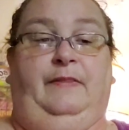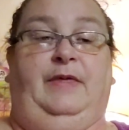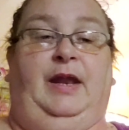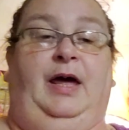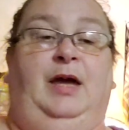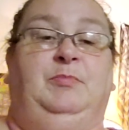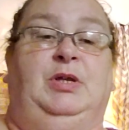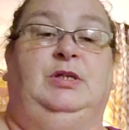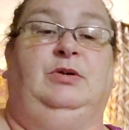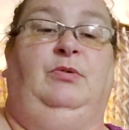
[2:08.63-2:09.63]
that I've
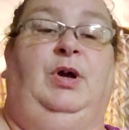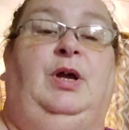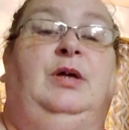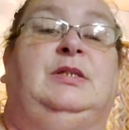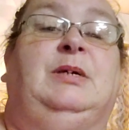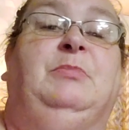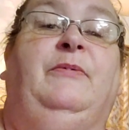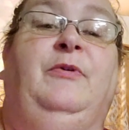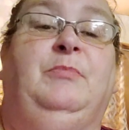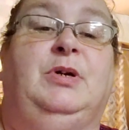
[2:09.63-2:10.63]
been doing. Some
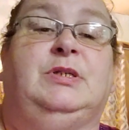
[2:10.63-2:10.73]
of them